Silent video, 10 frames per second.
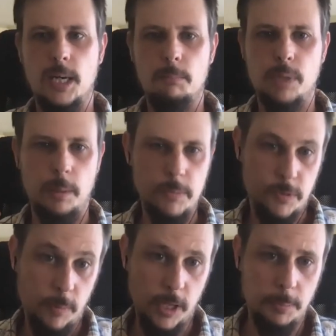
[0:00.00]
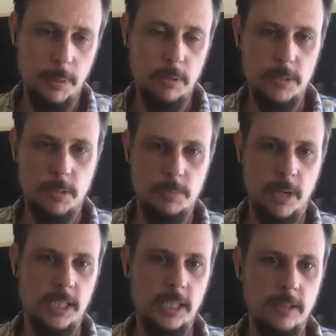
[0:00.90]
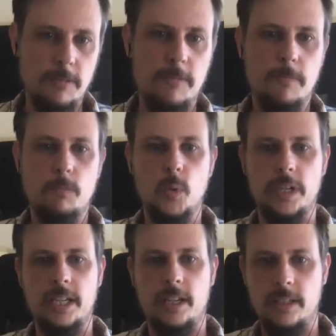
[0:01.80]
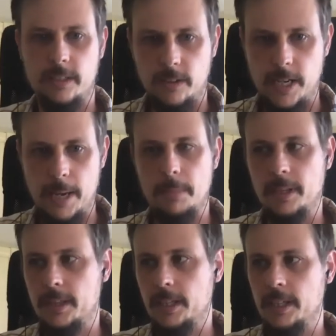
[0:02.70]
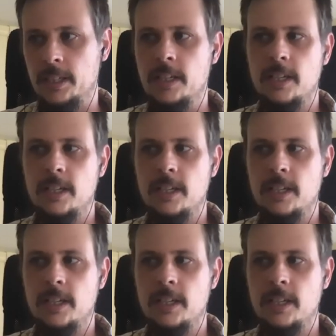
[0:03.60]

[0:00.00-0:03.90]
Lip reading: problems from other people's perspective, working on our empathy,